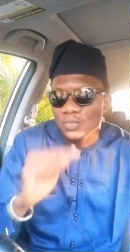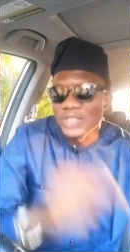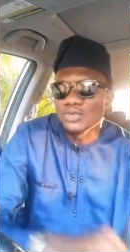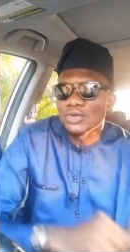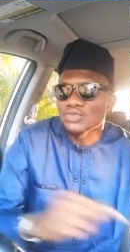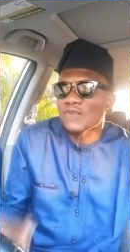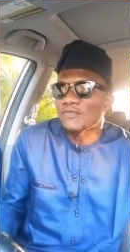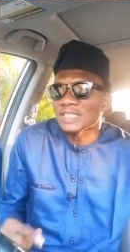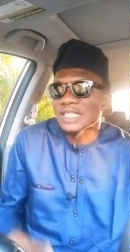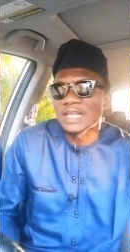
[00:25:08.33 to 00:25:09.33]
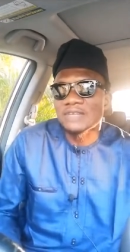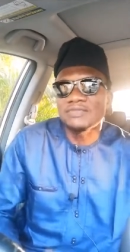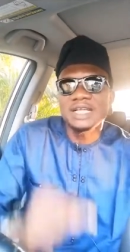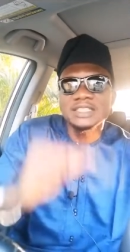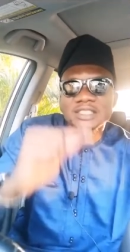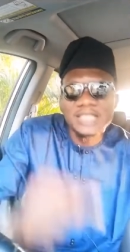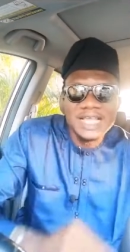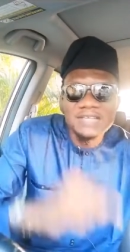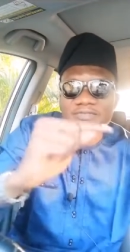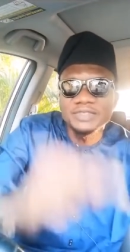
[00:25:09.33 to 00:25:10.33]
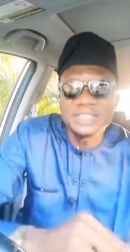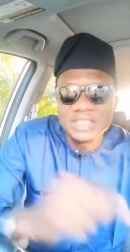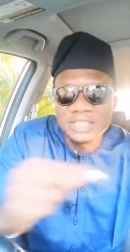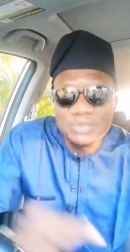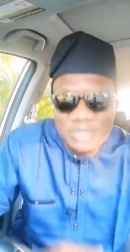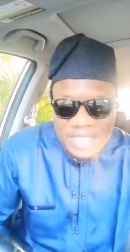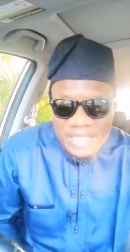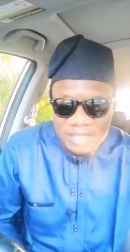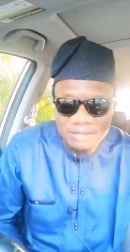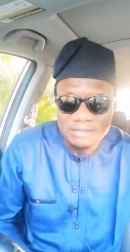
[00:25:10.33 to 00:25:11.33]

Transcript: We don't offer sacrifice every single day.